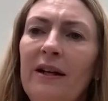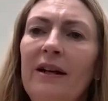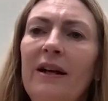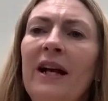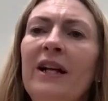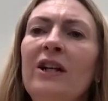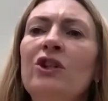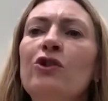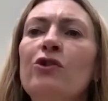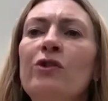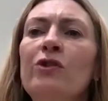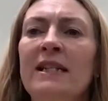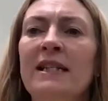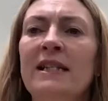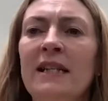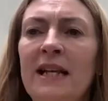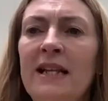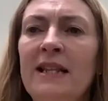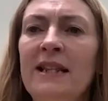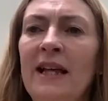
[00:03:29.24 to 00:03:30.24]
and
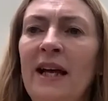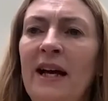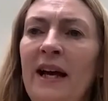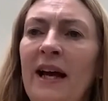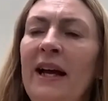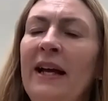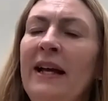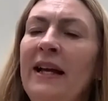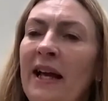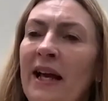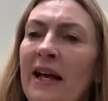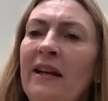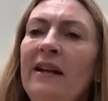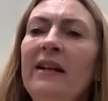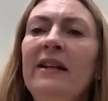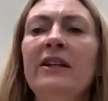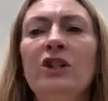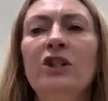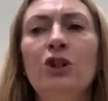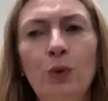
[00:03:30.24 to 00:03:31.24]
translate that again
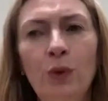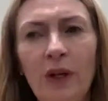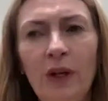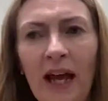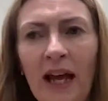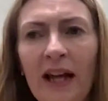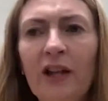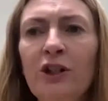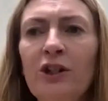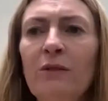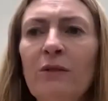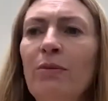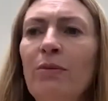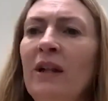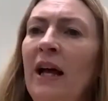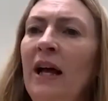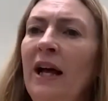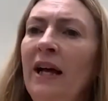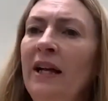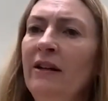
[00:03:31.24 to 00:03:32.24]
into an action
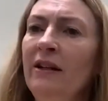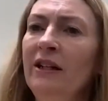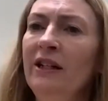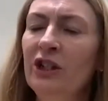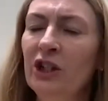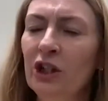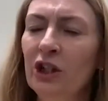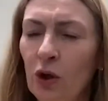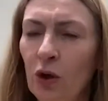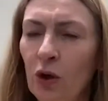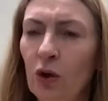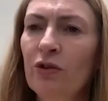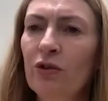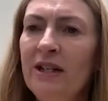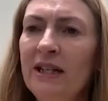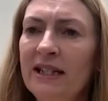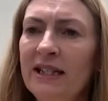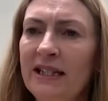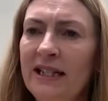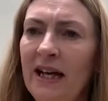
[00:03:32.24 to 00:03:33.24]
plan, into
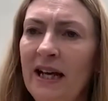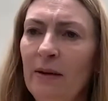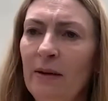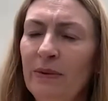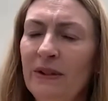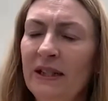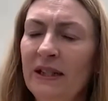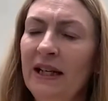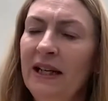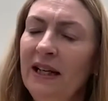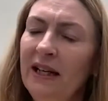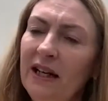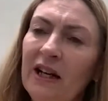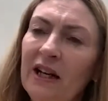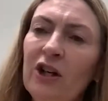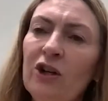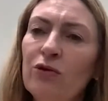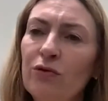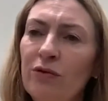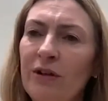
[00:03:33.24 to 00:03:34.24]
concrete steps,
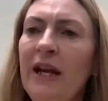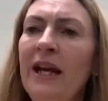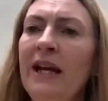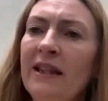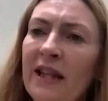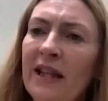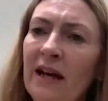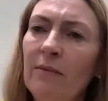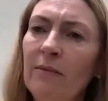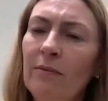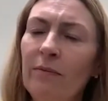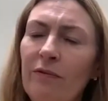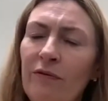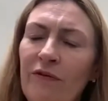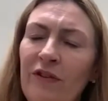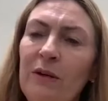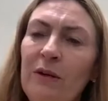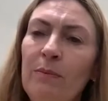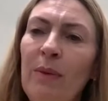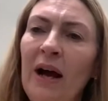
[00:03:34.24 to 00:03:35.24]
and create that
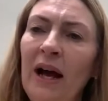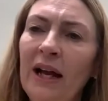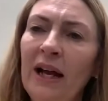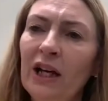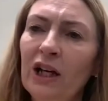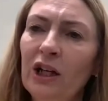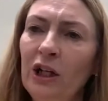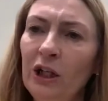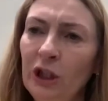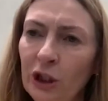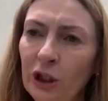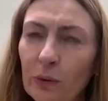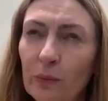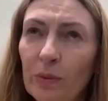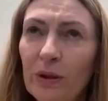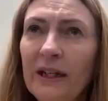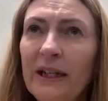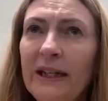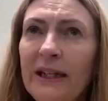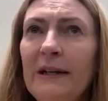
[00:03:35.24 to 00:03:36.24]
feedback loop.
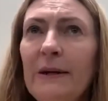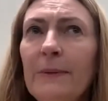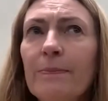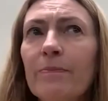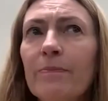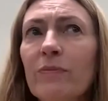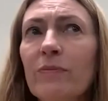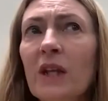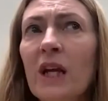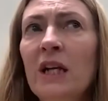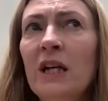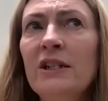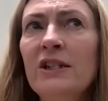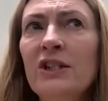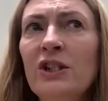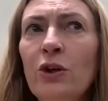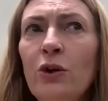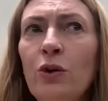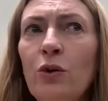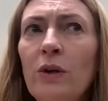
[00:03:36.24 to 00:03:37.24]
And
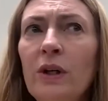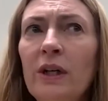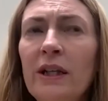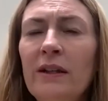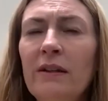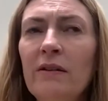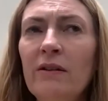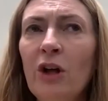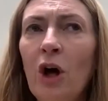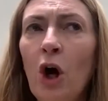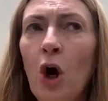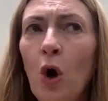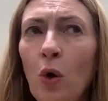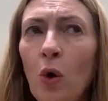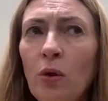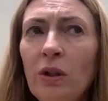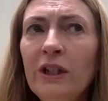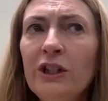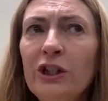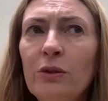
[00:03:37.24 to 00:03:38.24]
so the
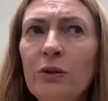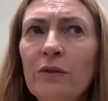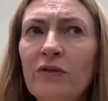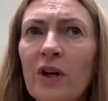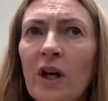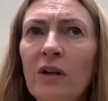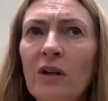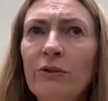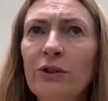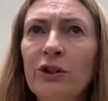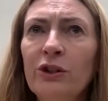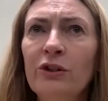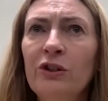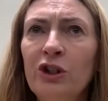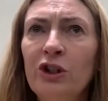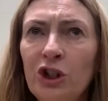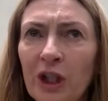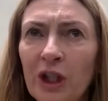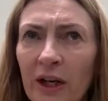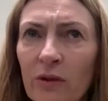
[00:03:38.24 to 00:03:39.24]
whole issue of culture
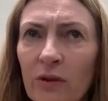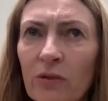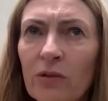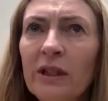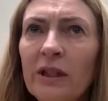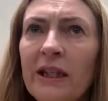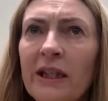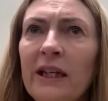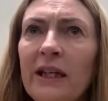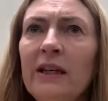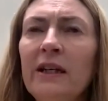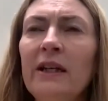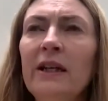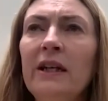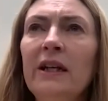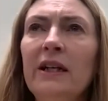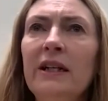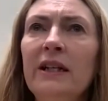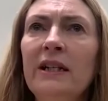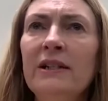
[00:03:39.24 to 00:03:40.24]
generally
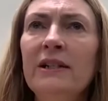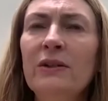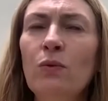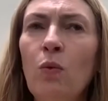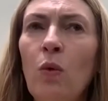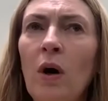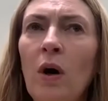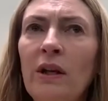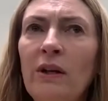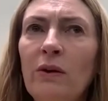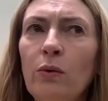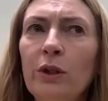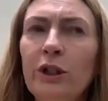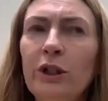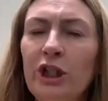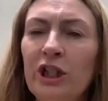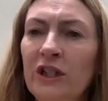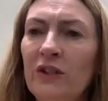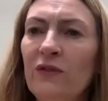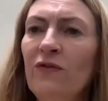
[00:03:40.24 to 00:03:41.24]
is one
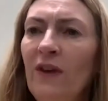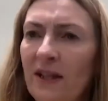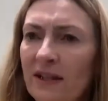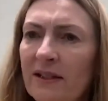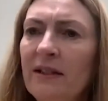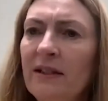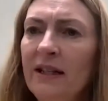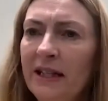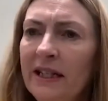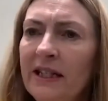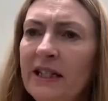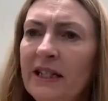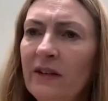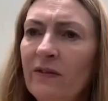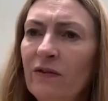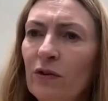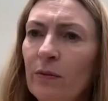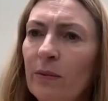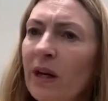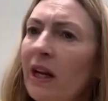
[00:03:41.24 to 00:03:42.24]
which is fascinating
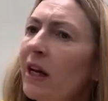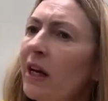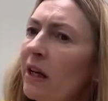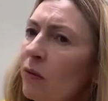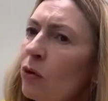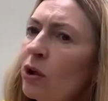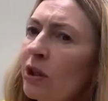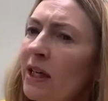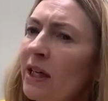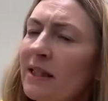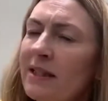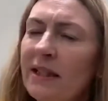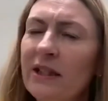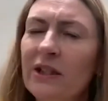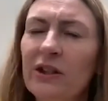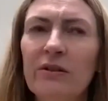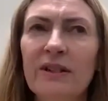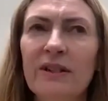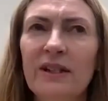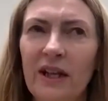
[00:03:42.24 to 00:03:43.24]
from a kind of
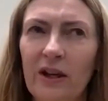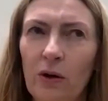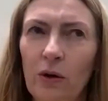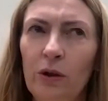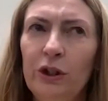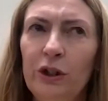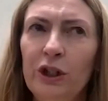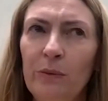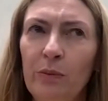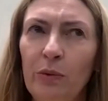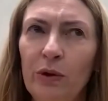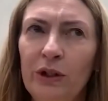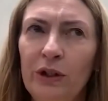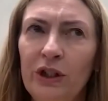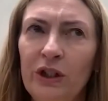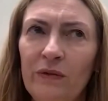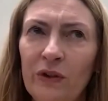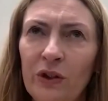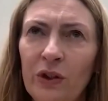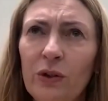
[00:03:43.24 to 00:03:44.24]
organizational psychology
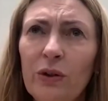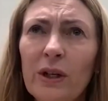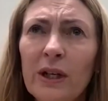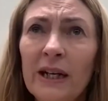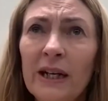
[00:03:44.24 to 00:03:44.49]
point of view.